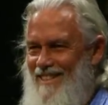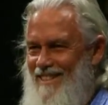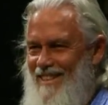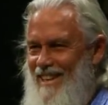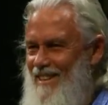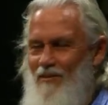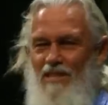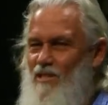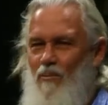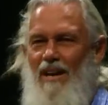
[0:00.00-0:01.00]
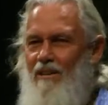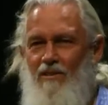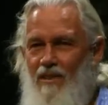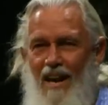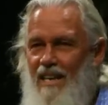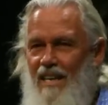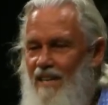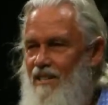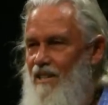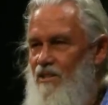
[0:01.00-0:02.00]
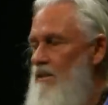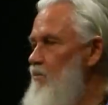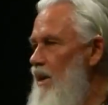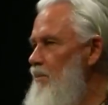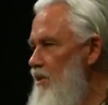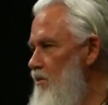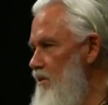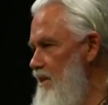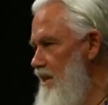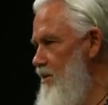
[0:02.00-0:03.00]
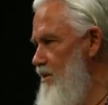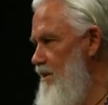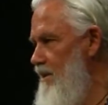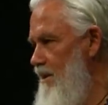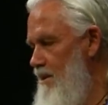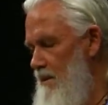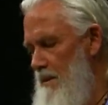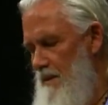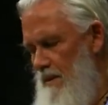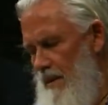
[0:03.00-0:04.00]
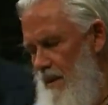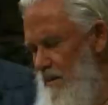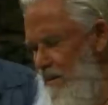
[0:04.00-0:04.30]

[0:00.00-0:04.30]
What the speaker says: Okay, which is why I can't teach it. Ramana couldn't teach it. Okay,